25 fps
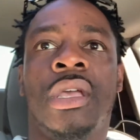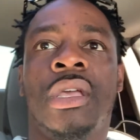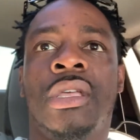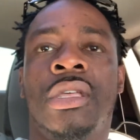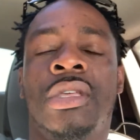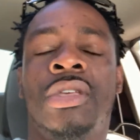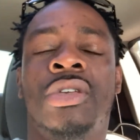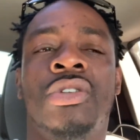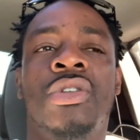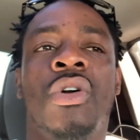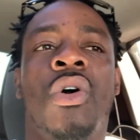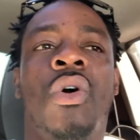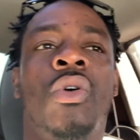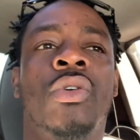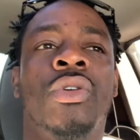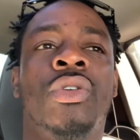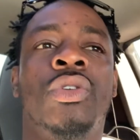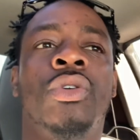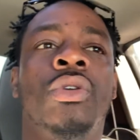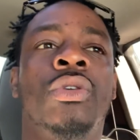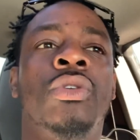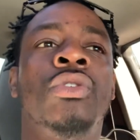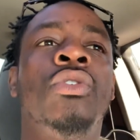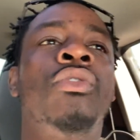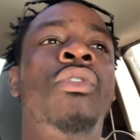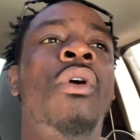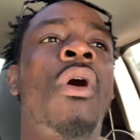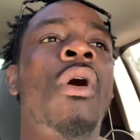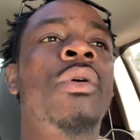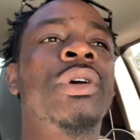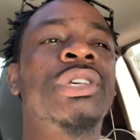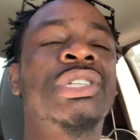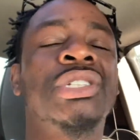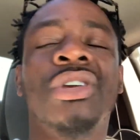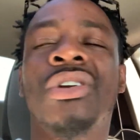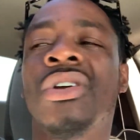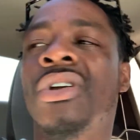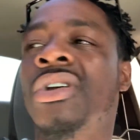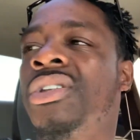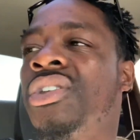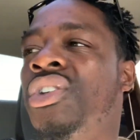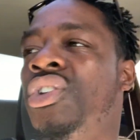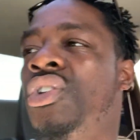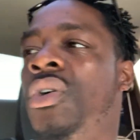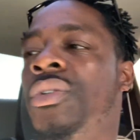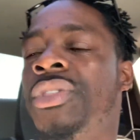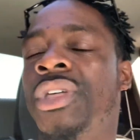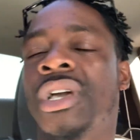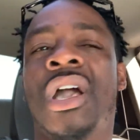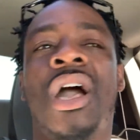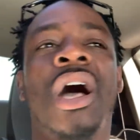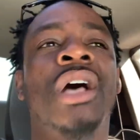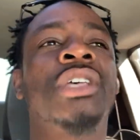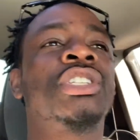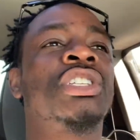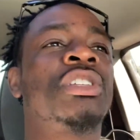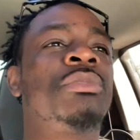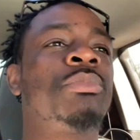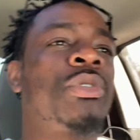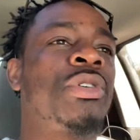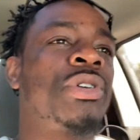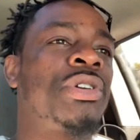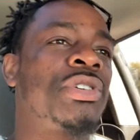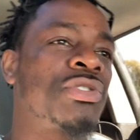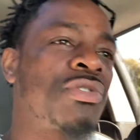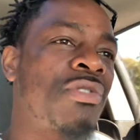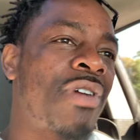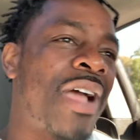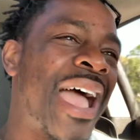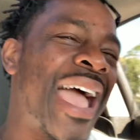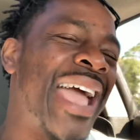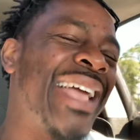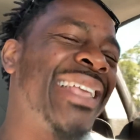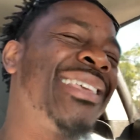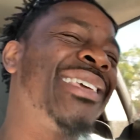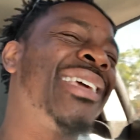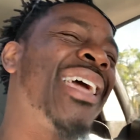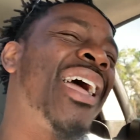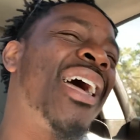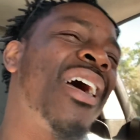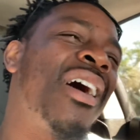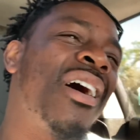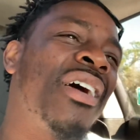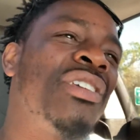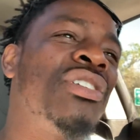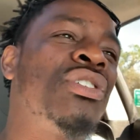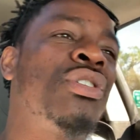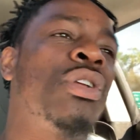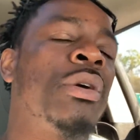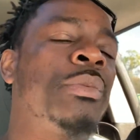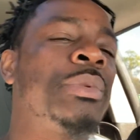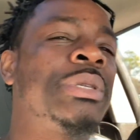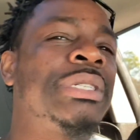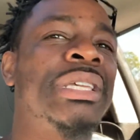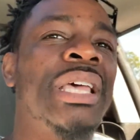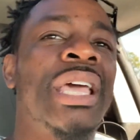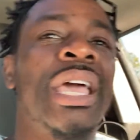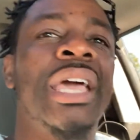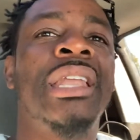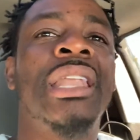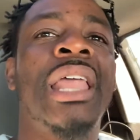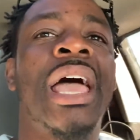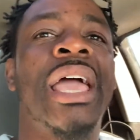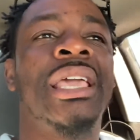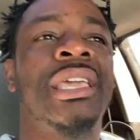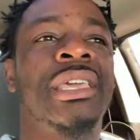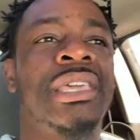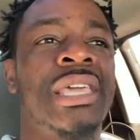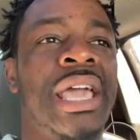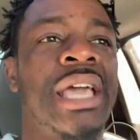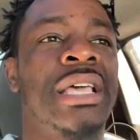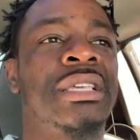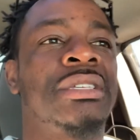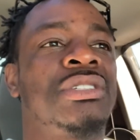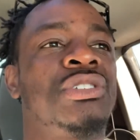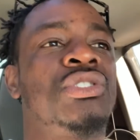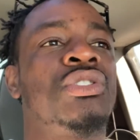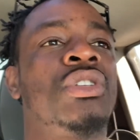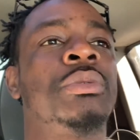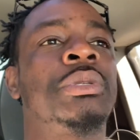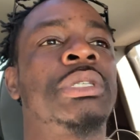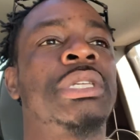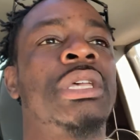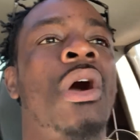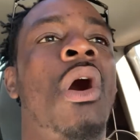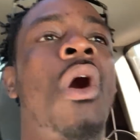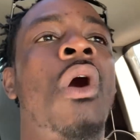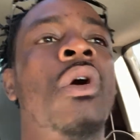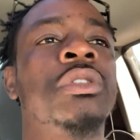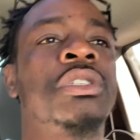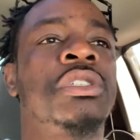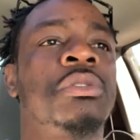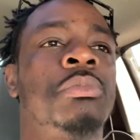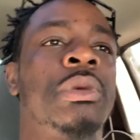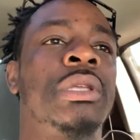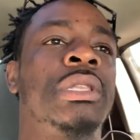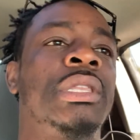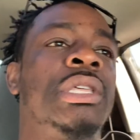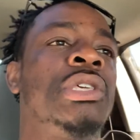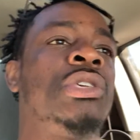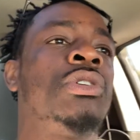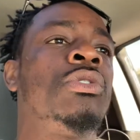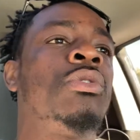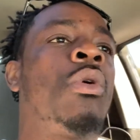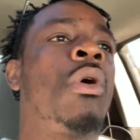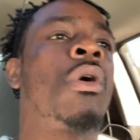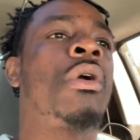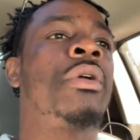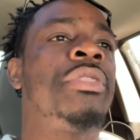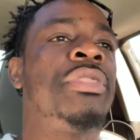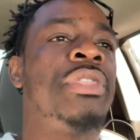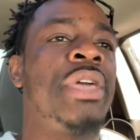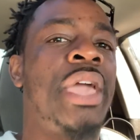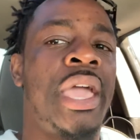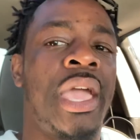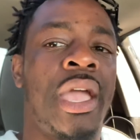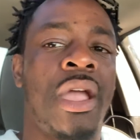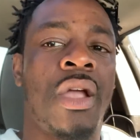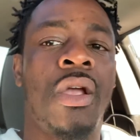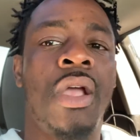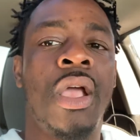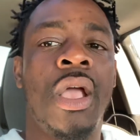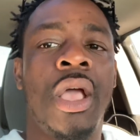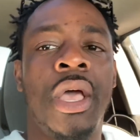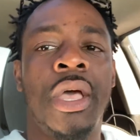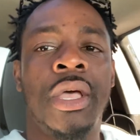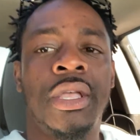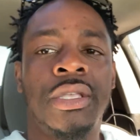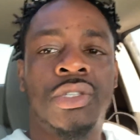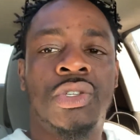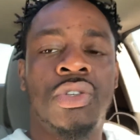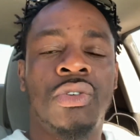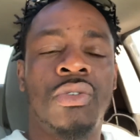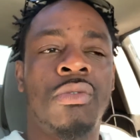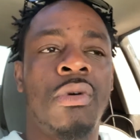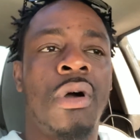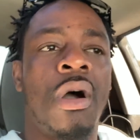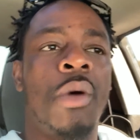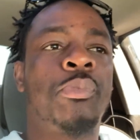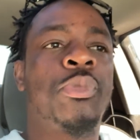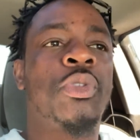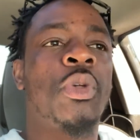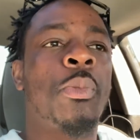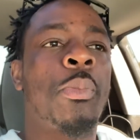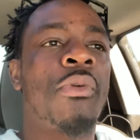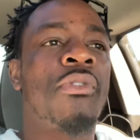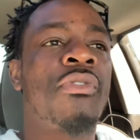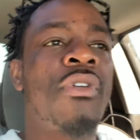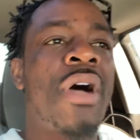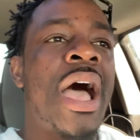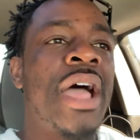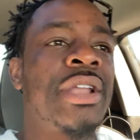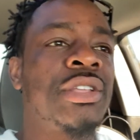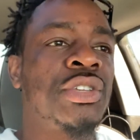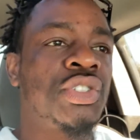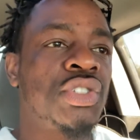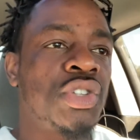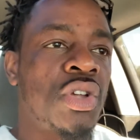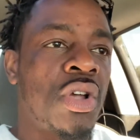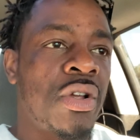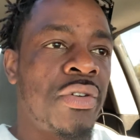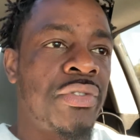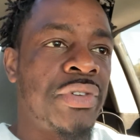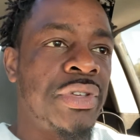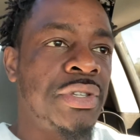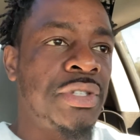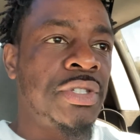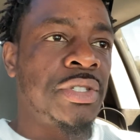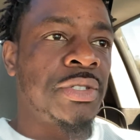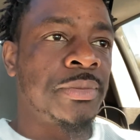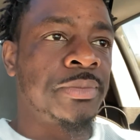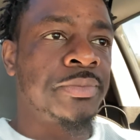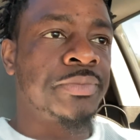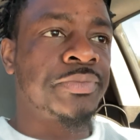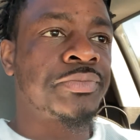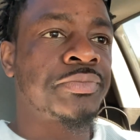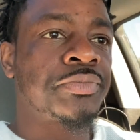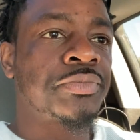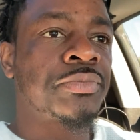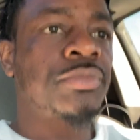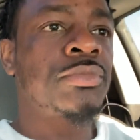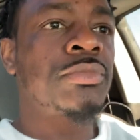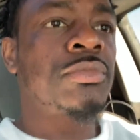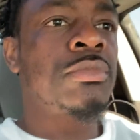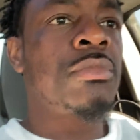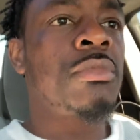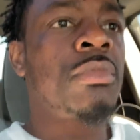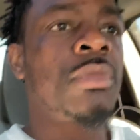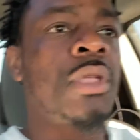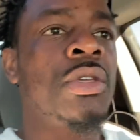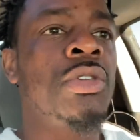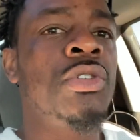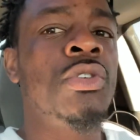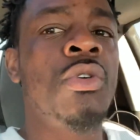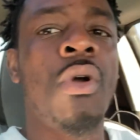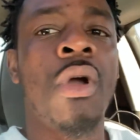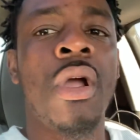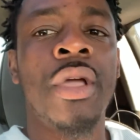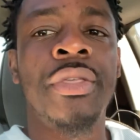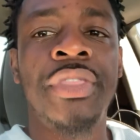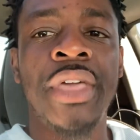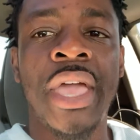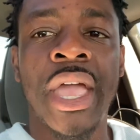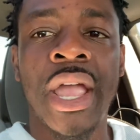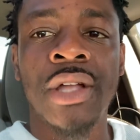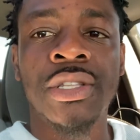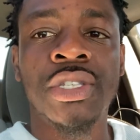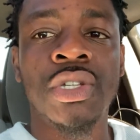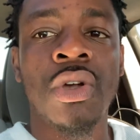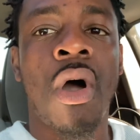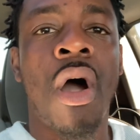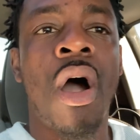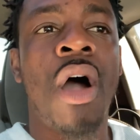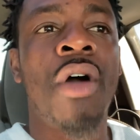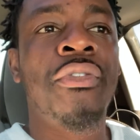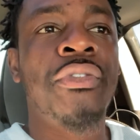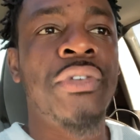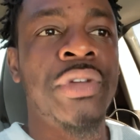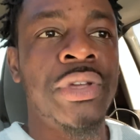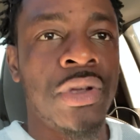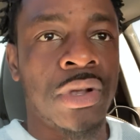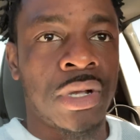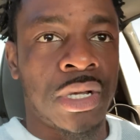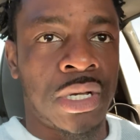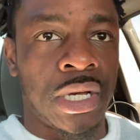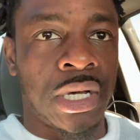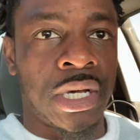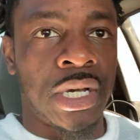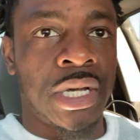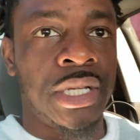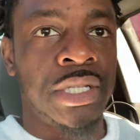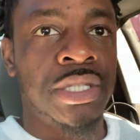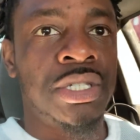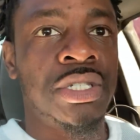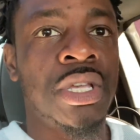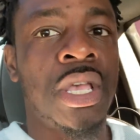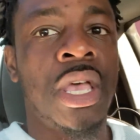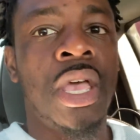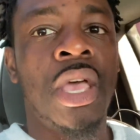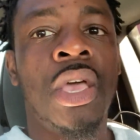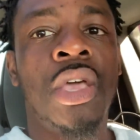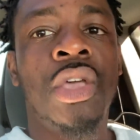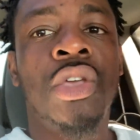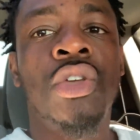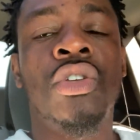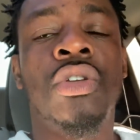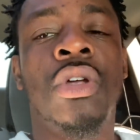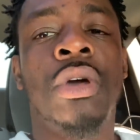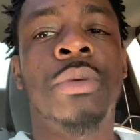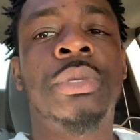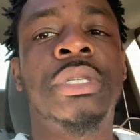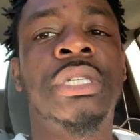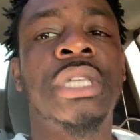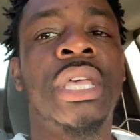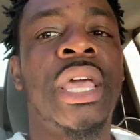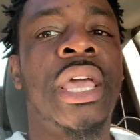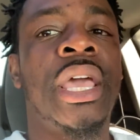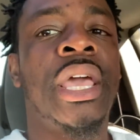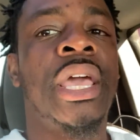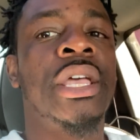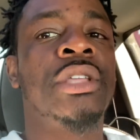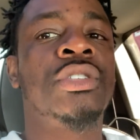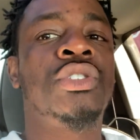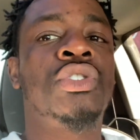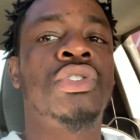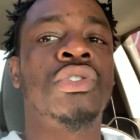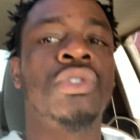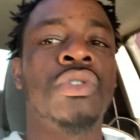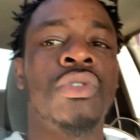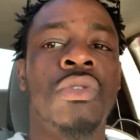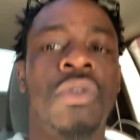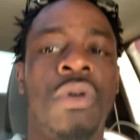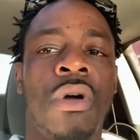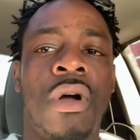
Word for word: you know, you, have always heard, you know, the customer is right. Yeah, you know what I'm saying? Like, yes, you know what I'm saying? Ultimately, you are there to, um, to provide a service. You are there to offer your goods, you know what I'm saying, to,